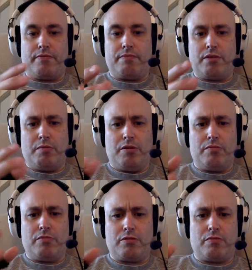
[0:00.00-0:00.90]
come
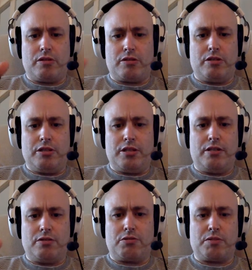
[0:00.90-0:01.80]
on, what's
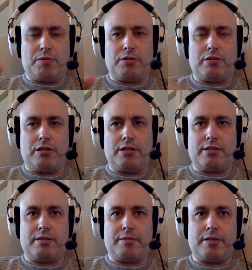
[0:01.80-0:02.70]
Nintendo's response to this
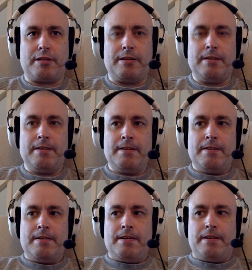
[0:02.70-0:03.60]
type of thing?
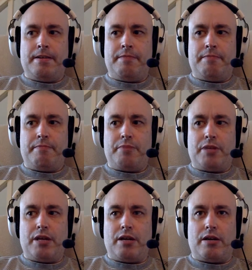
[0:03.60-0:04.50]
But
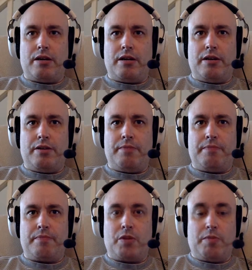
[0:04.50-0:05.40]
yeah,
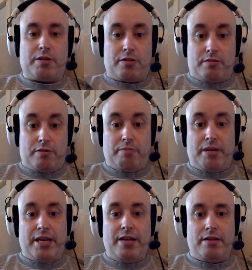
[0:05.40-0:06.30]
going back to
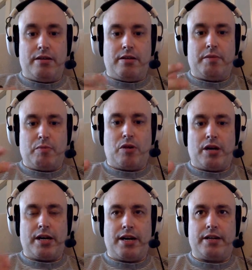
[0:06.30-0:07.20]
me and what
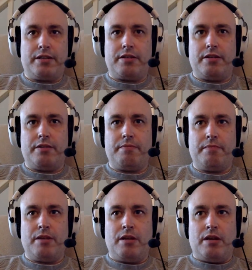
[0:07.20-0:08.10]
I had,
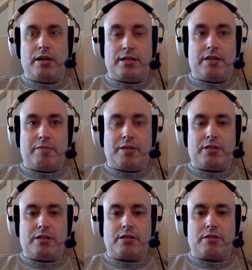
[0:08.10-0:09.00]
I did have
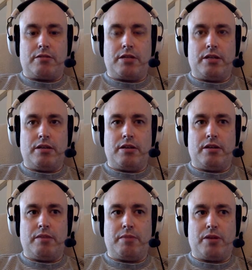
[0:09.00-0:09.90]
PlayStation 3,
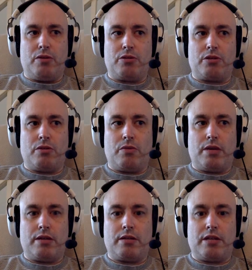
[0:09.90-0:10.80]
but I also
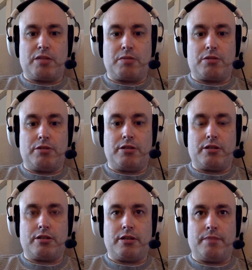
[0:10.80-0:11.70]
had an Xbox
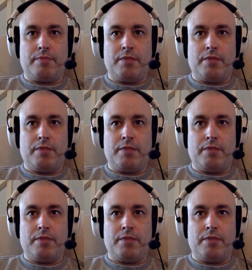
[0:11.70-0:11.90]
360,